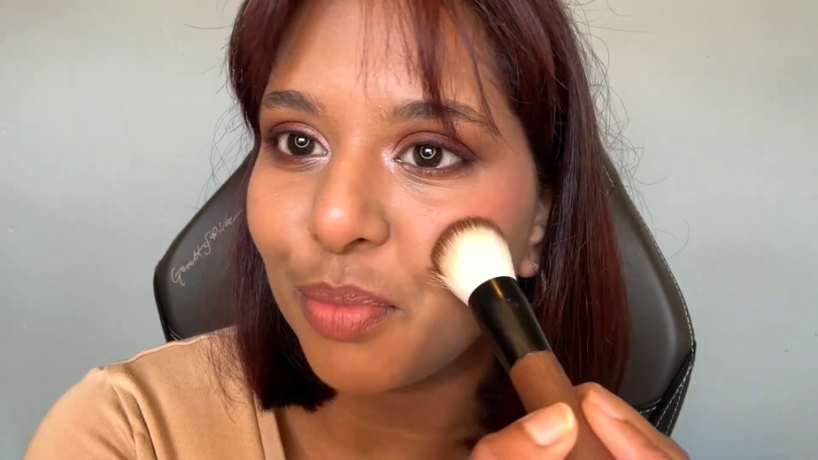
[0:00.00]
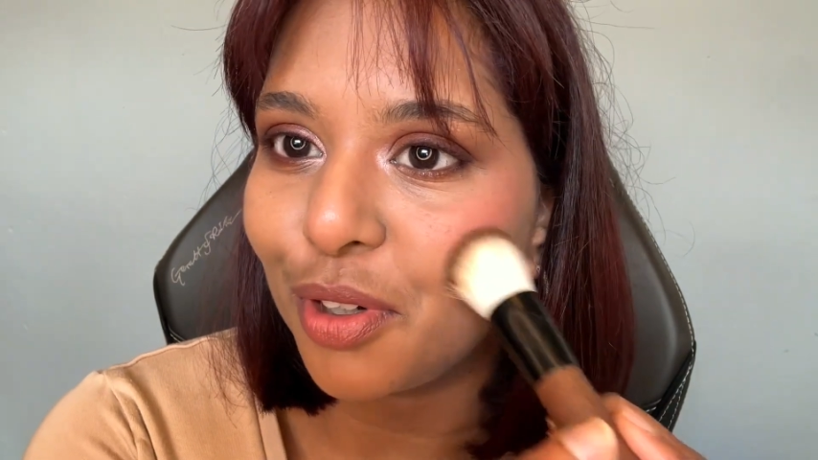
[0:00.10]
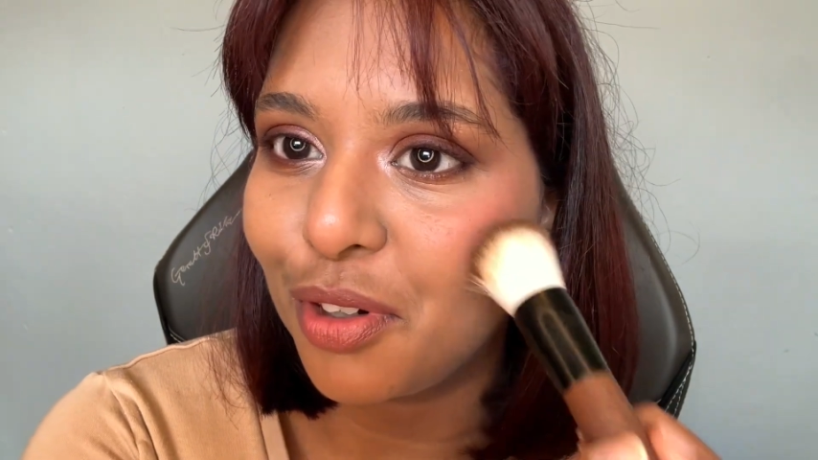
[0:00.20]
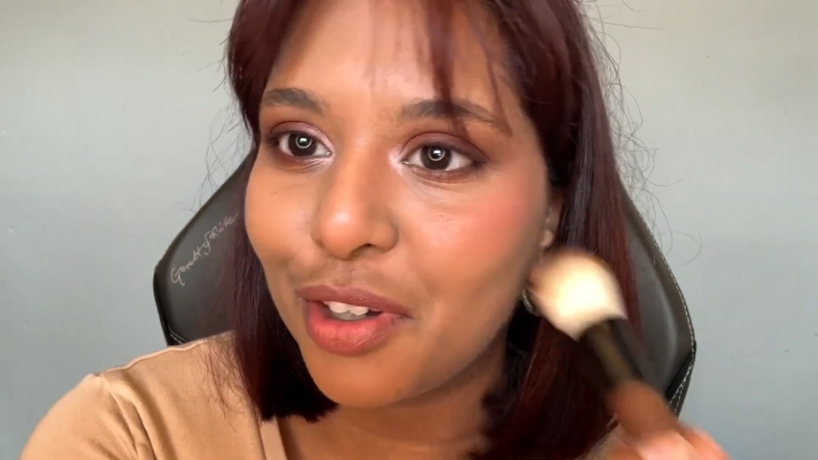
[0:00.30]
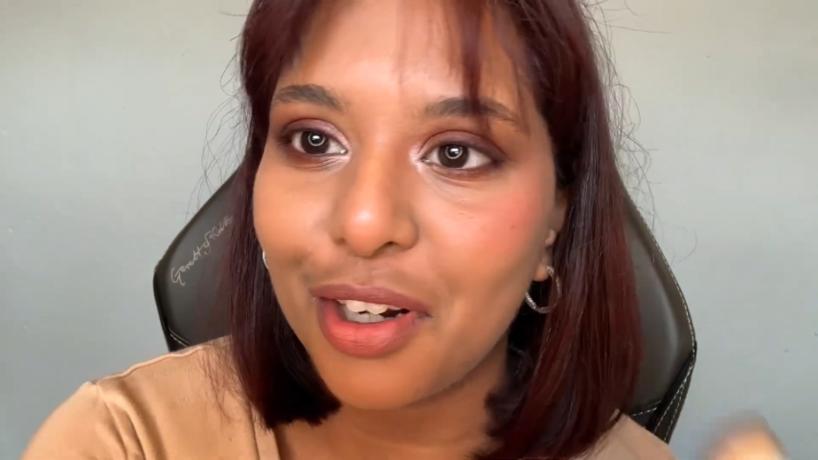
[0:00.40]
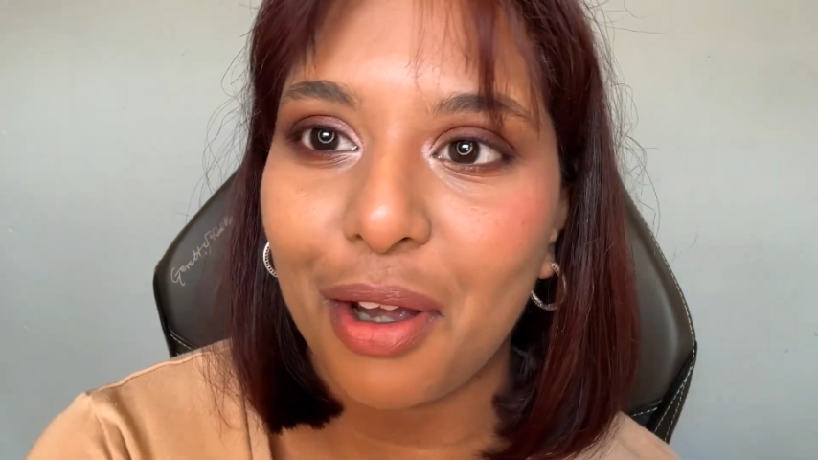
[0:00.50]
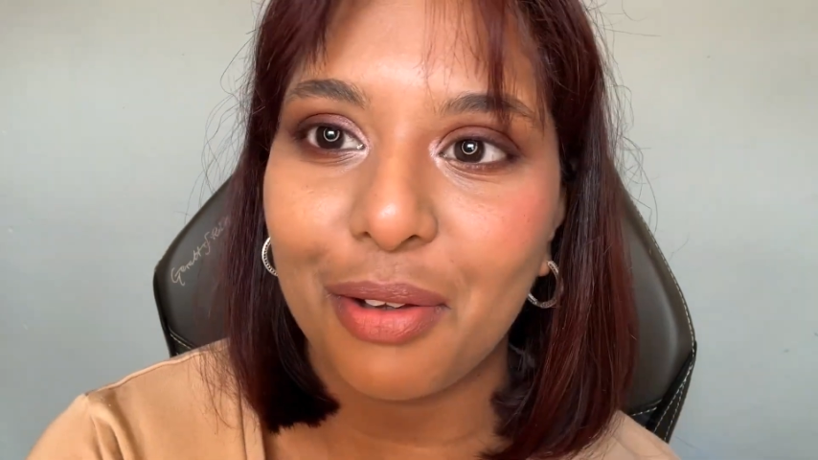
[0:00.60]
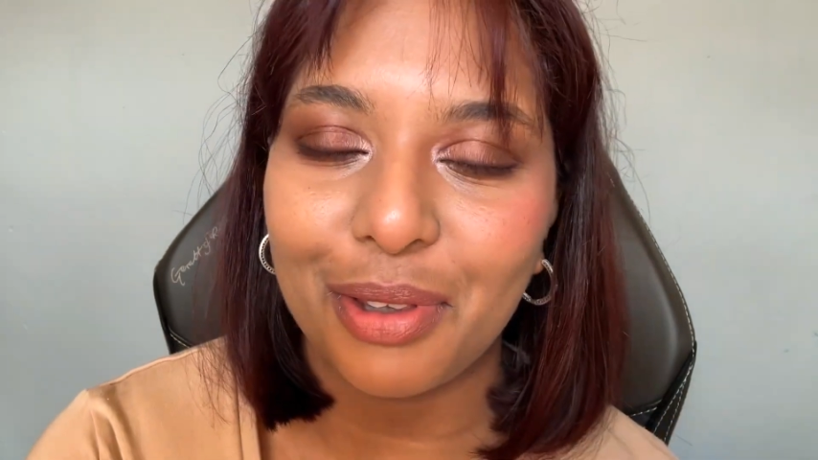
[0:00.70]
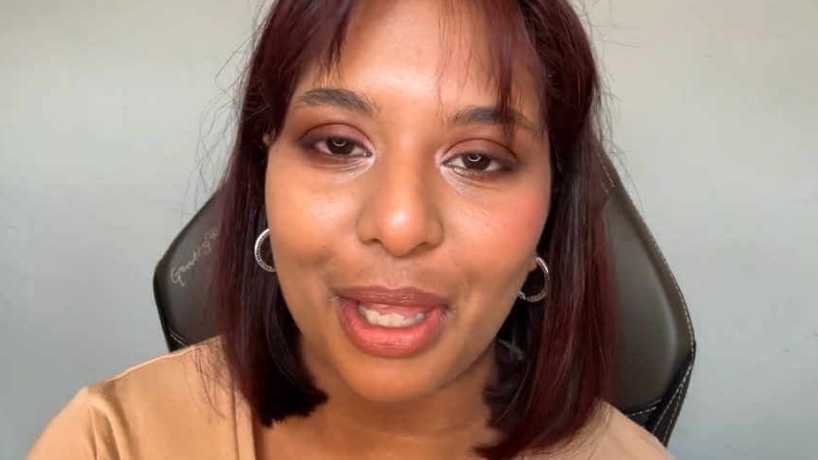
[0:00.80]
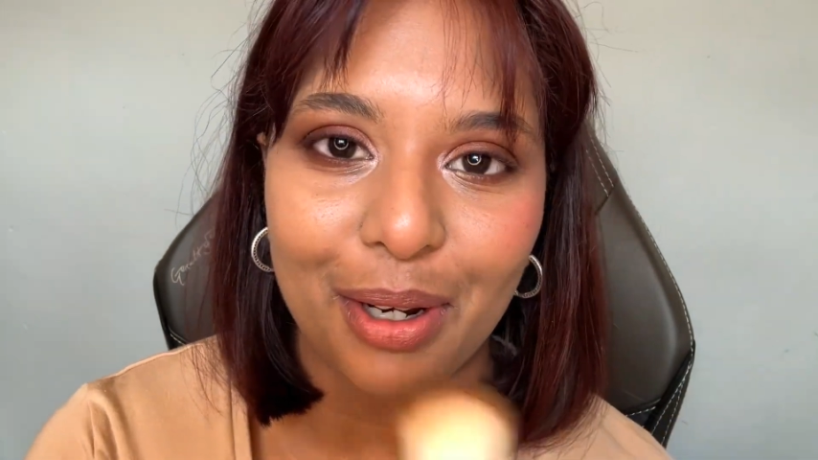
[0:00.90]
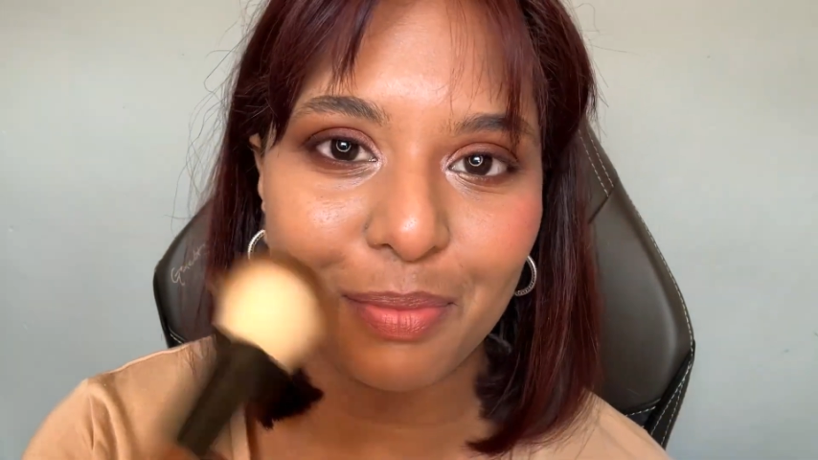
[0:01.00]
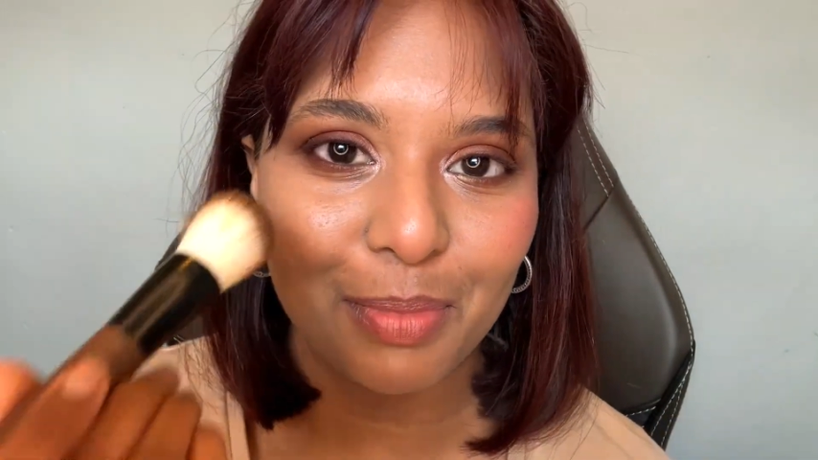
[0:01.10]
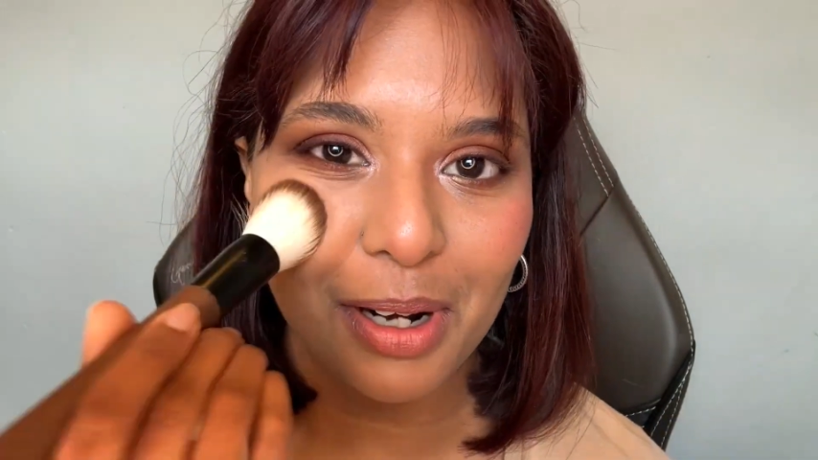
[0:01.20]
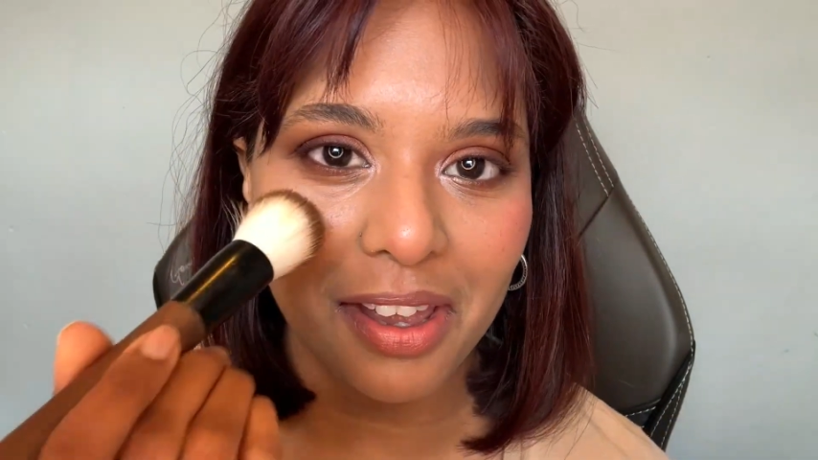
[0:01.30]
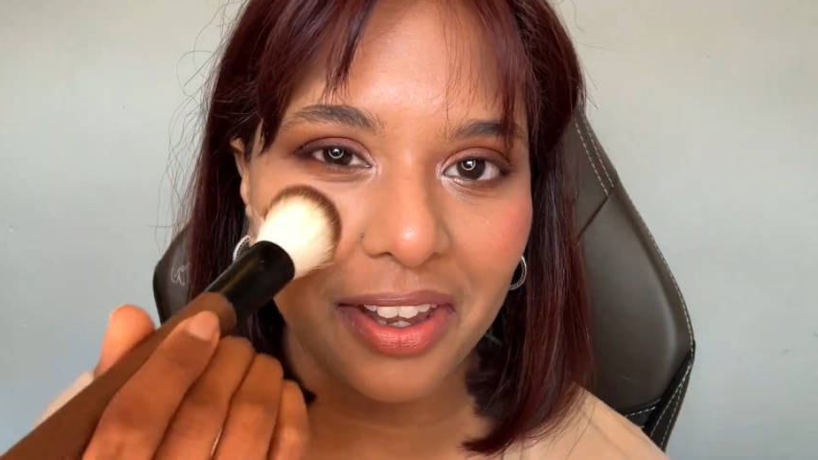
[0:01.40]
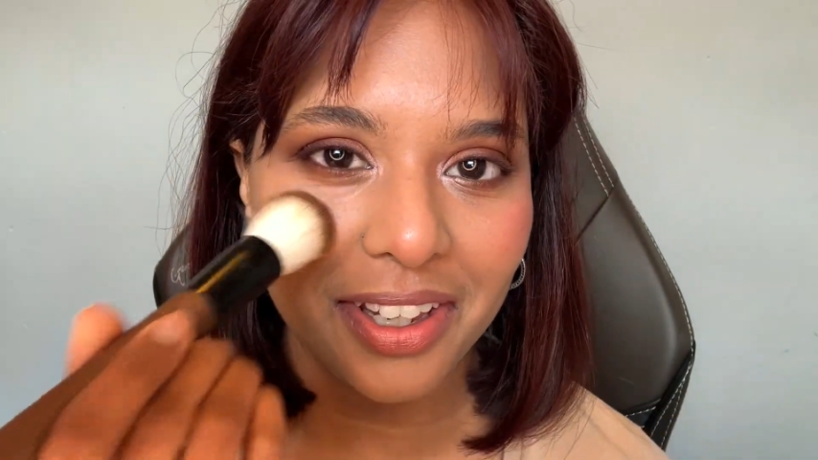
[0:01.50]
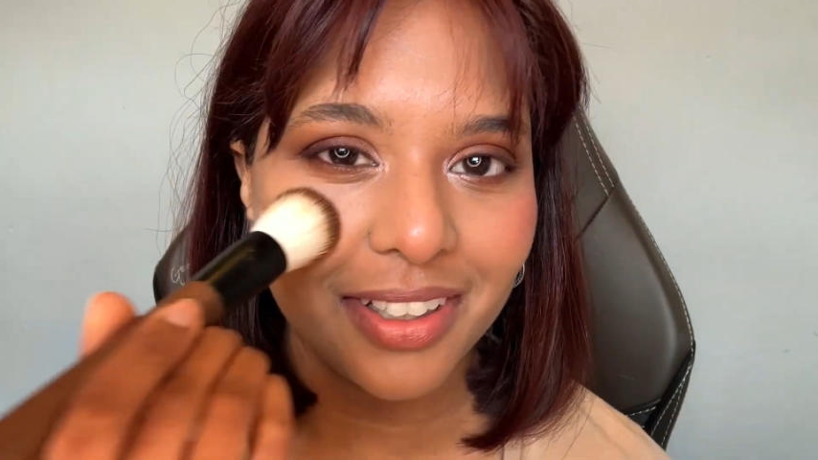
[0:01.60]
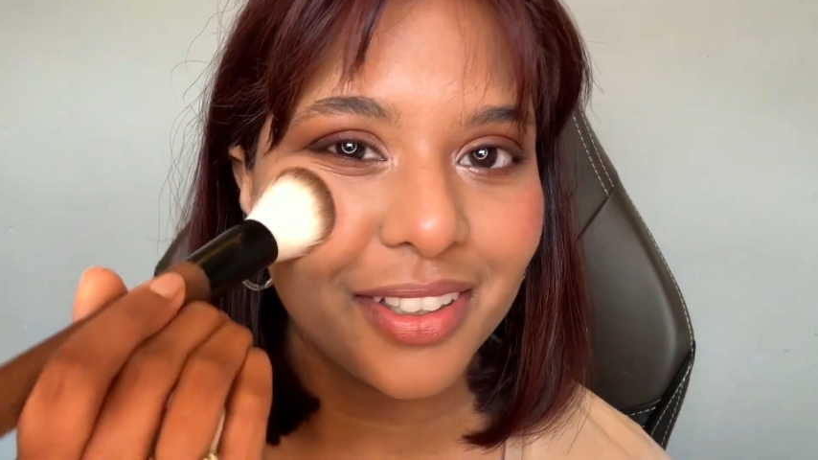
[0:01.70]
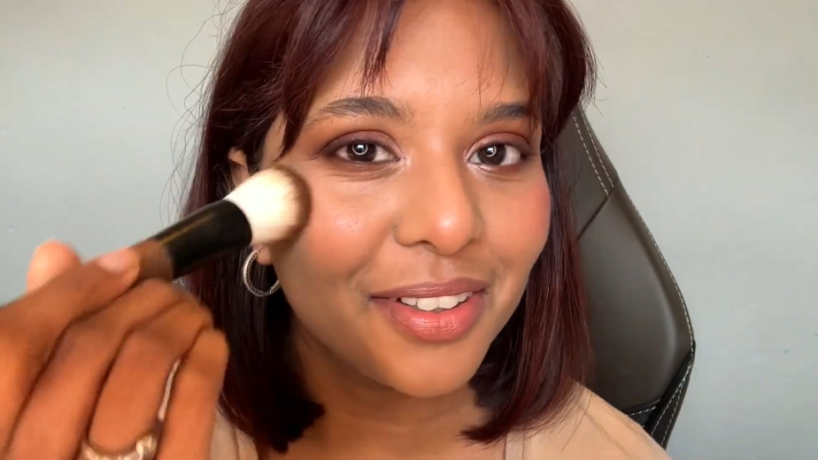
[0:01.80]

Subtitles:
but look at how that applied.